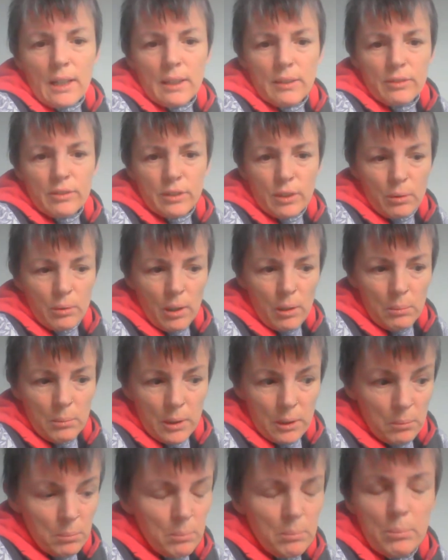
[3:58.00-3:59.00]
if you know what I
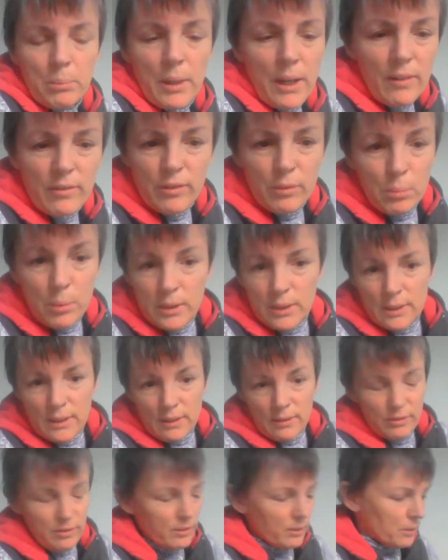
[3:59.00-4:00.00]
mean. But everybody's
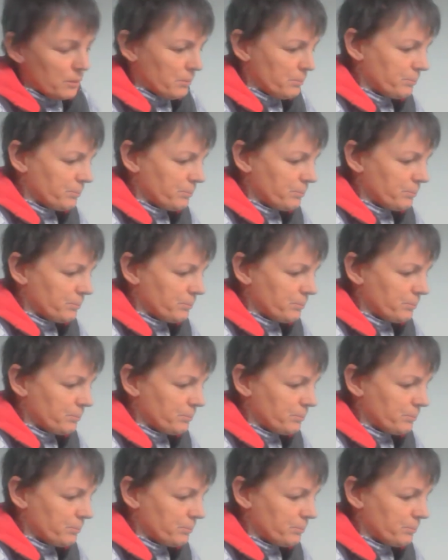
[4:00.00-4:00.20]
different.